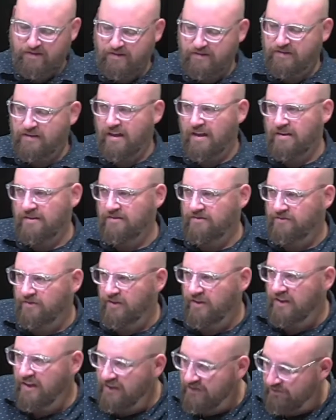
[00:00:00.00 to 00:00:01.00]
than
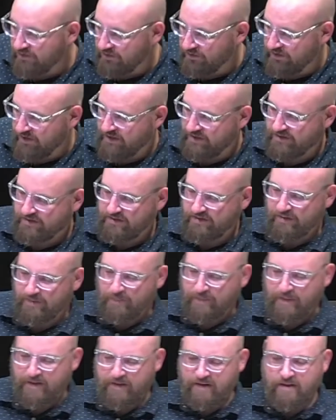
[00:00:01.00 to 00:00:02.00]
forgetfulness
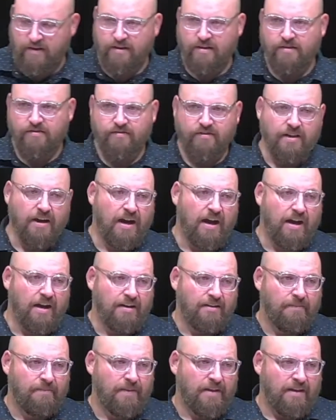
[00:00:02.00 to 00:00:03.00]
of
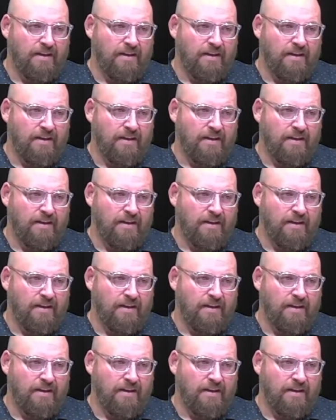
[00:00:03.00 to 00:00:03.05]
God.